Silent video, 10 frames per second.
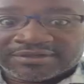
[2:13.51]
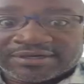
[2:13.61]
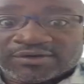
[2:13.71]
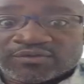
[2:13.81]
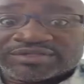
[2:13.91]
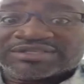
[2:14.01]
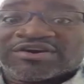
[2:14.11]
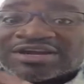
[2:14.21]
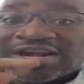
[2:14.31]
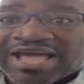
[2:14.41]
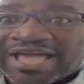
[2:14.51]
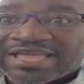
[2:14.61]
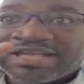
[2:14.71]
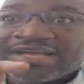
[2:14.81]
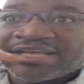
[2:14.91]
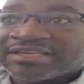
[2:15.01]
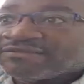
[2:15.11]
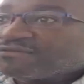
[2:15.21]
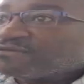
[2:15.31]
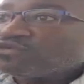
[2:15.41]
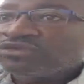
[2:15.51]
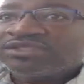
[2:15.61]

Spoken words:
with online, in the foods,